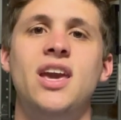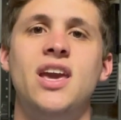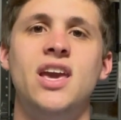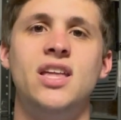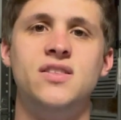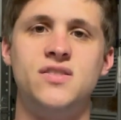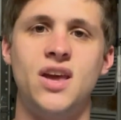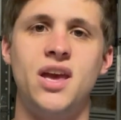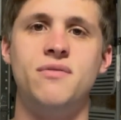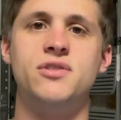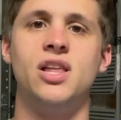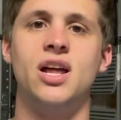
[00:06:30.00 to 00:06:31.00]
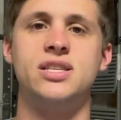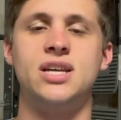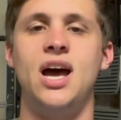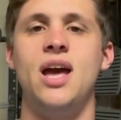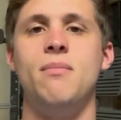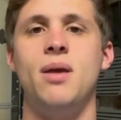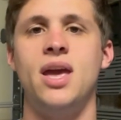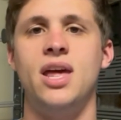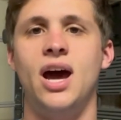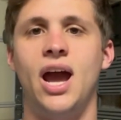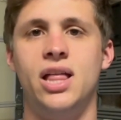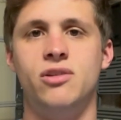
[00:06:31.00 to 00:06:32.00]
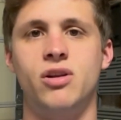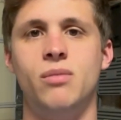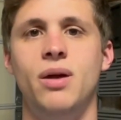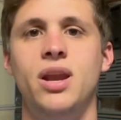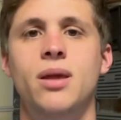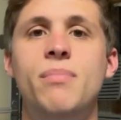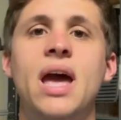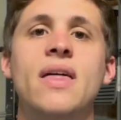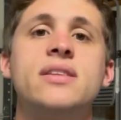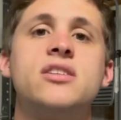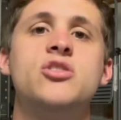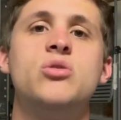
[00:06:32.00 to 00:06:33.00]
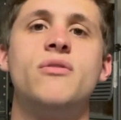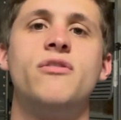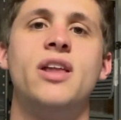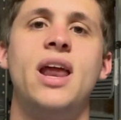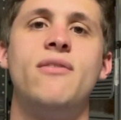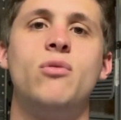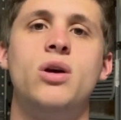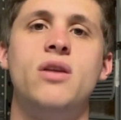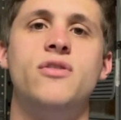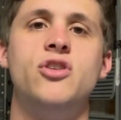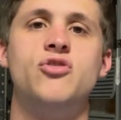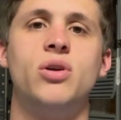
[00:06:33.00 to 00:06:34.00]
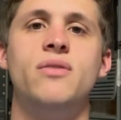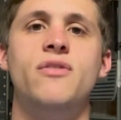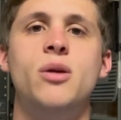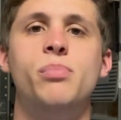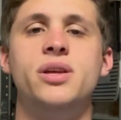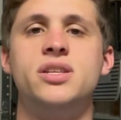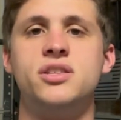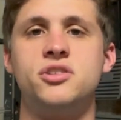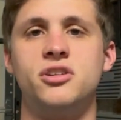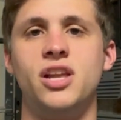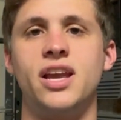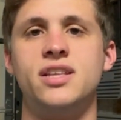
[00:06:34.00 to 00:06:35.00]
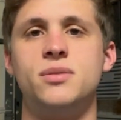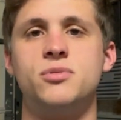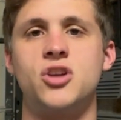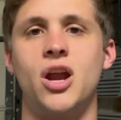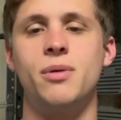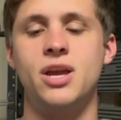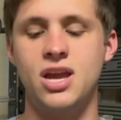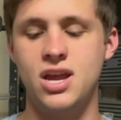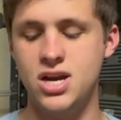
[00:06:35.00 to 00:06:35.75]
it saves a lot of time, and I highly recommend it. But yeah, that's gonna do it for today, everyone. If you enjoyed the video, please consider liking and subscribing.